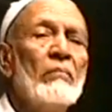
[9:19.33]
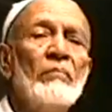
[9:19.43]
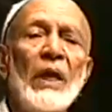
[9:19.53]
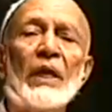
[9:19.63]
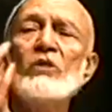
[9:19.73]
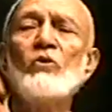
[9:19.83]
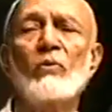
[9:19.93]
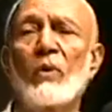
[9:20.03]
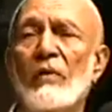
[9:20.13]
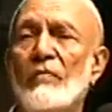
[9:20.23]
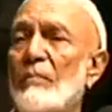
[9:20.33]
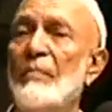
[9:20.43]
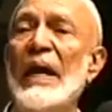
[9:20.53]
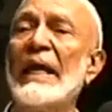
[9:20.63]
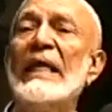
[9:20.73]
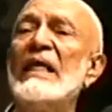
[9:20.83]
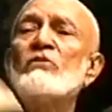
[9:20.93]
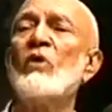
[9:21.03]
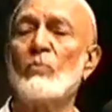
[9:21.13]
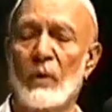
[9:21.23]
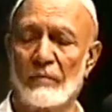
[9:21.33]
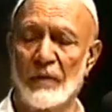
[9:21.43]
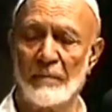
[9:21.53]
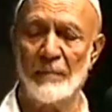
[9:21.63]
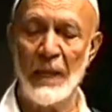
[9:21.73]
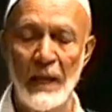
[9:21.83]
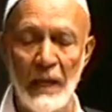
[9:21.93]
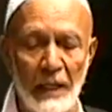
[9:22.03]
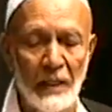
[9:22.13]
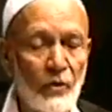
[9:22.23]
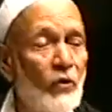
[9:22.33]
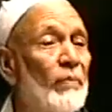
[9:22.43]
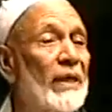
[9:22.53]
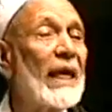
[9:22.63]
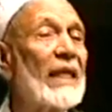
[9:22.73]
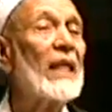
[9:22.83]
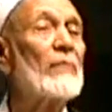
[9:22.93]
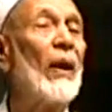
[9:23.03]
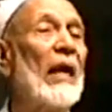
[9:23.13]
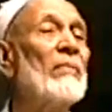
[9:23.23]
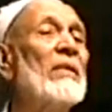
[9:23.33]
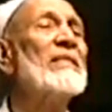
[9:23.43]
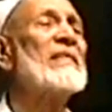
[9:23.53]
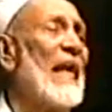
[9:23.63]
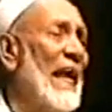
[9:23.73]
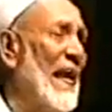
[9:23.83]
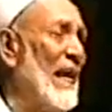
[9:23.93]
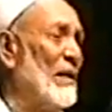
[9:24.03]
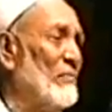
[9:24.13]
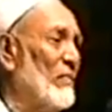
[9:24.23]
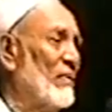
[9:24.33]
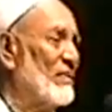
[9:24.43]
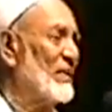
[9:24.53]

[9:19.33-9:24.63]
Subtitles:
Mary is not one of them. Mary is not one of them. In the Roman Catholic Bible, same.